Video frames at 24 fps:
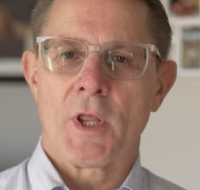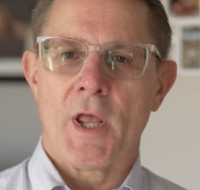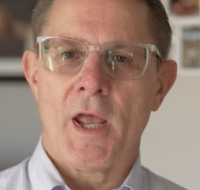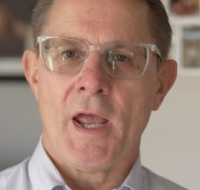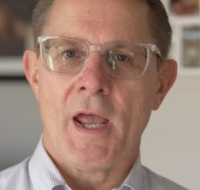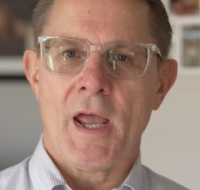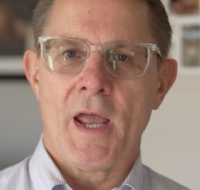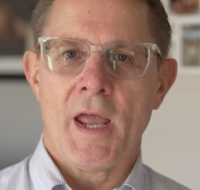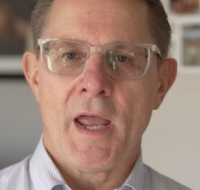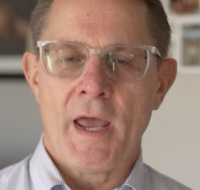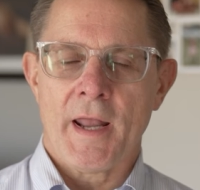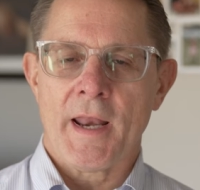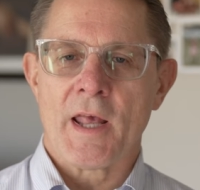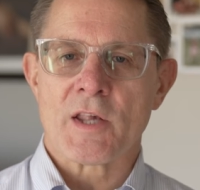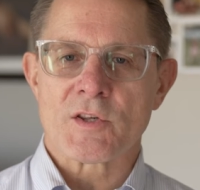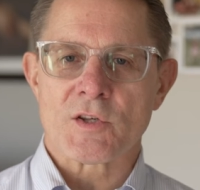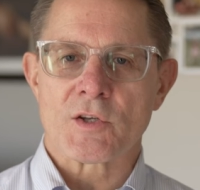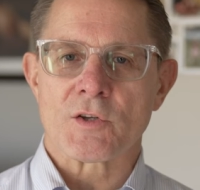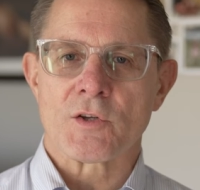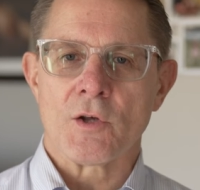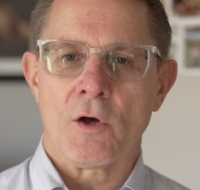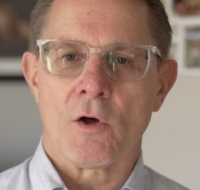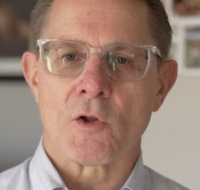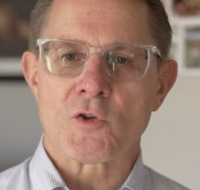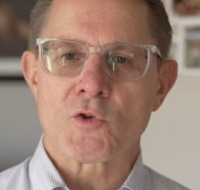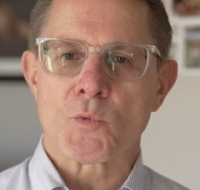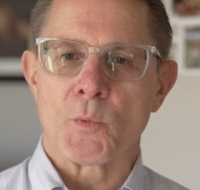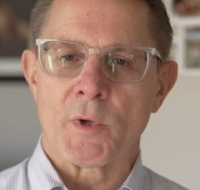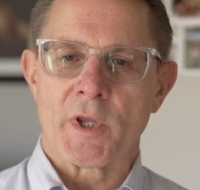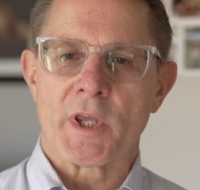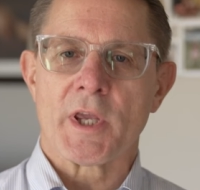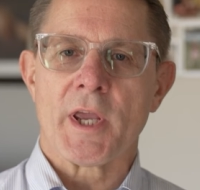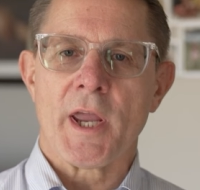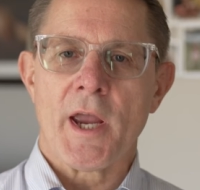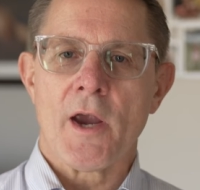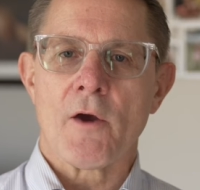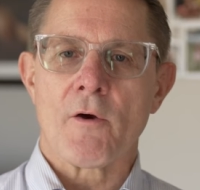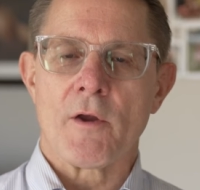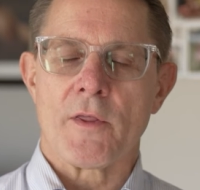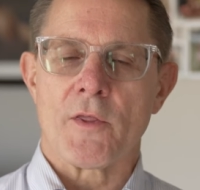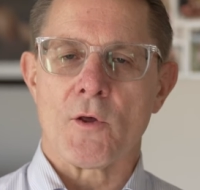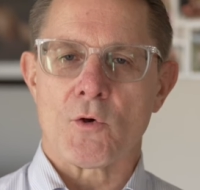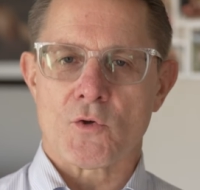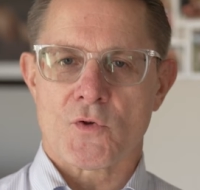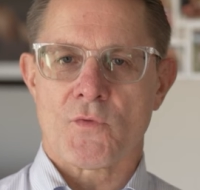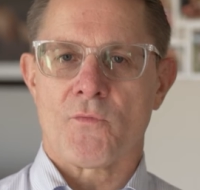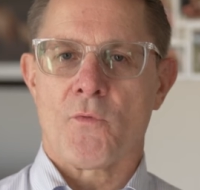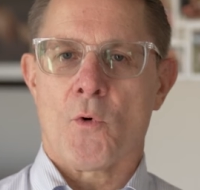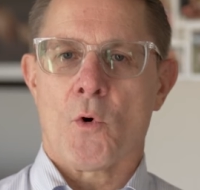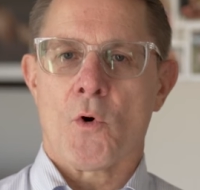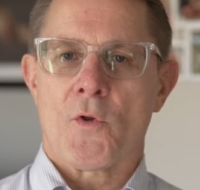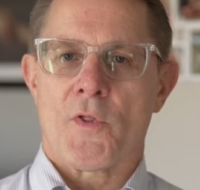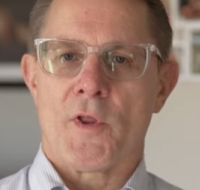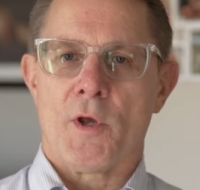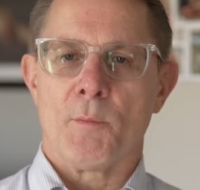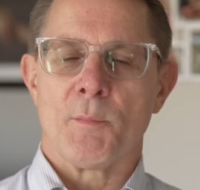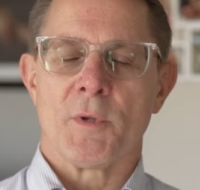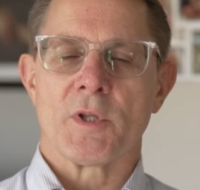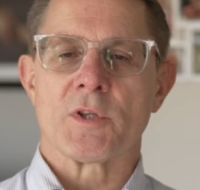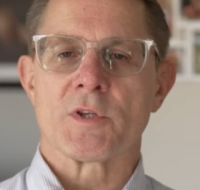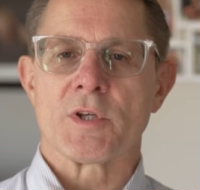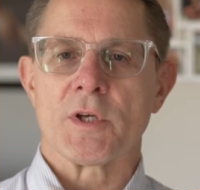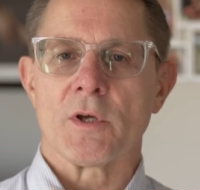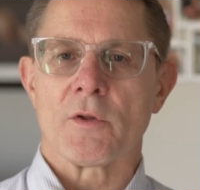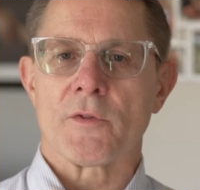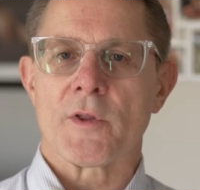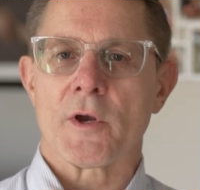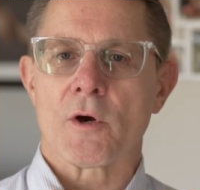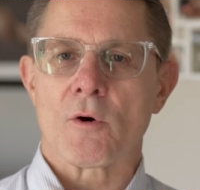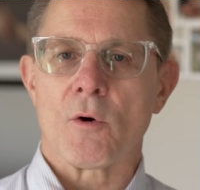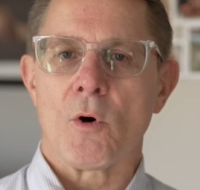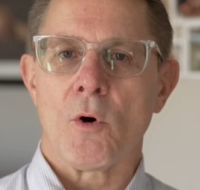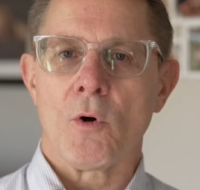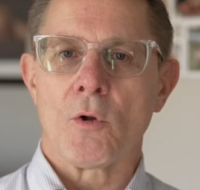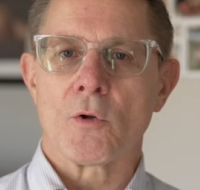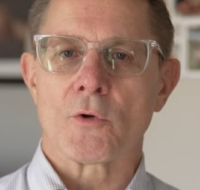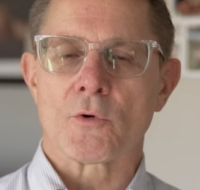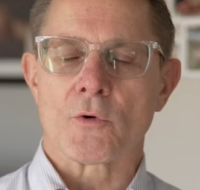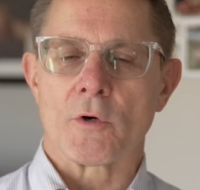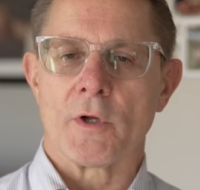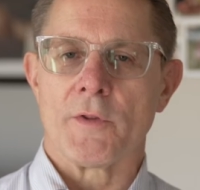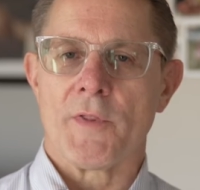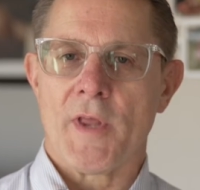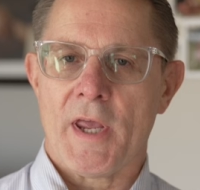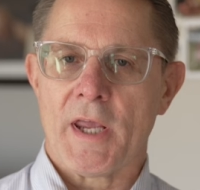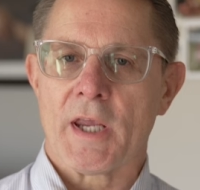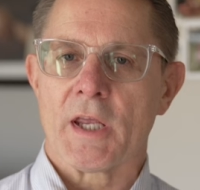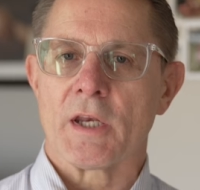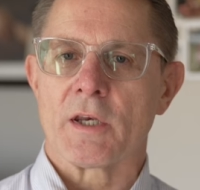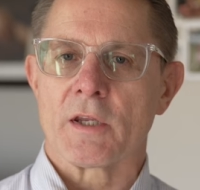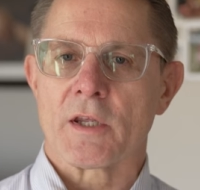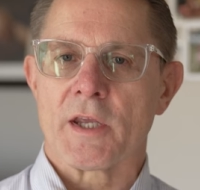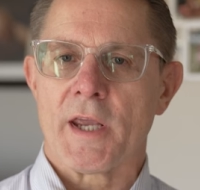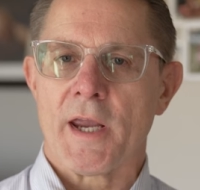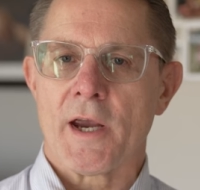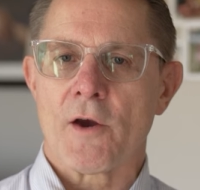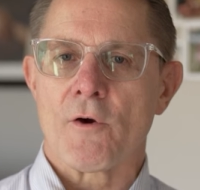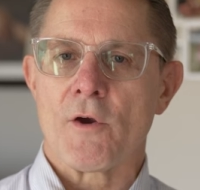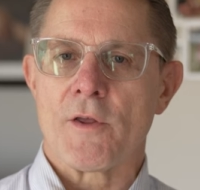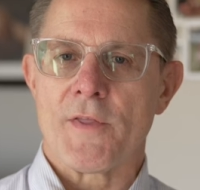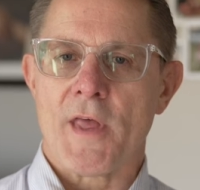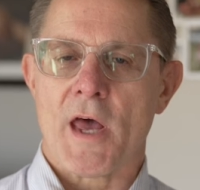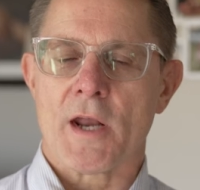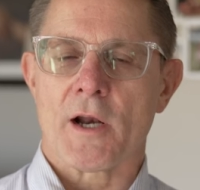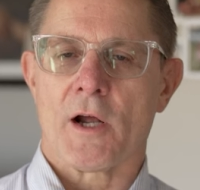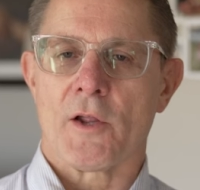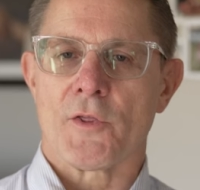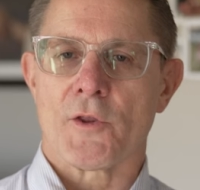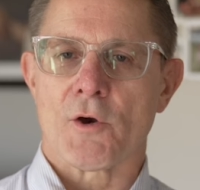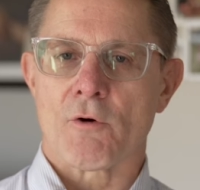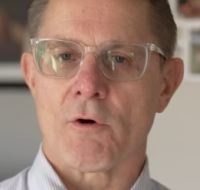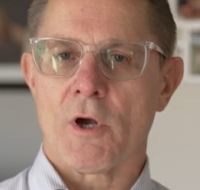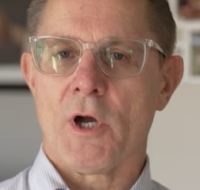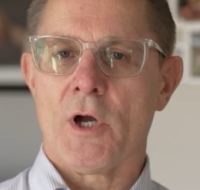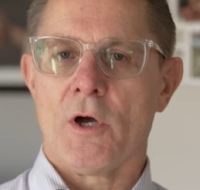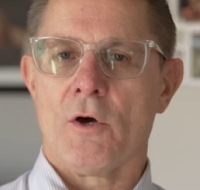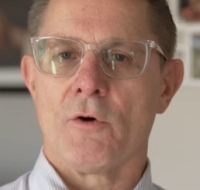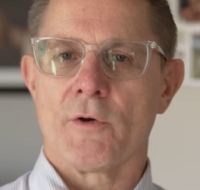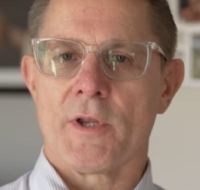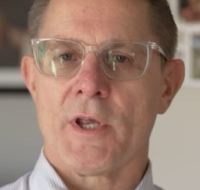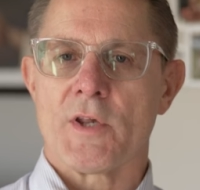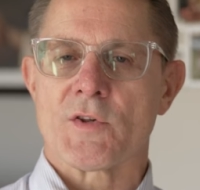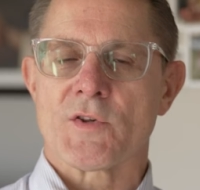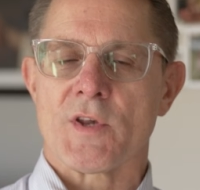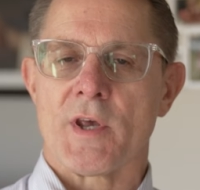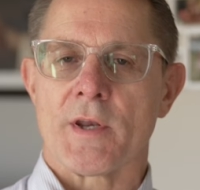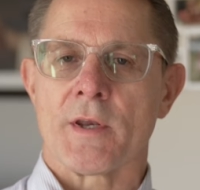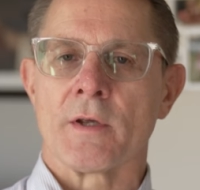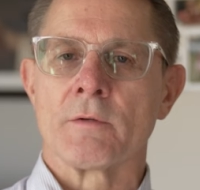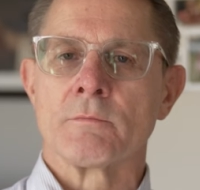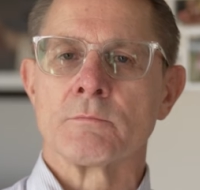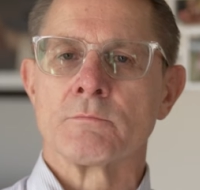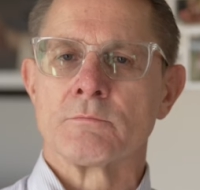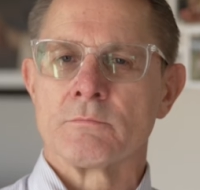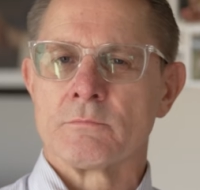And as adults, we carry those for them until they're older and they can carry that on their own." He said,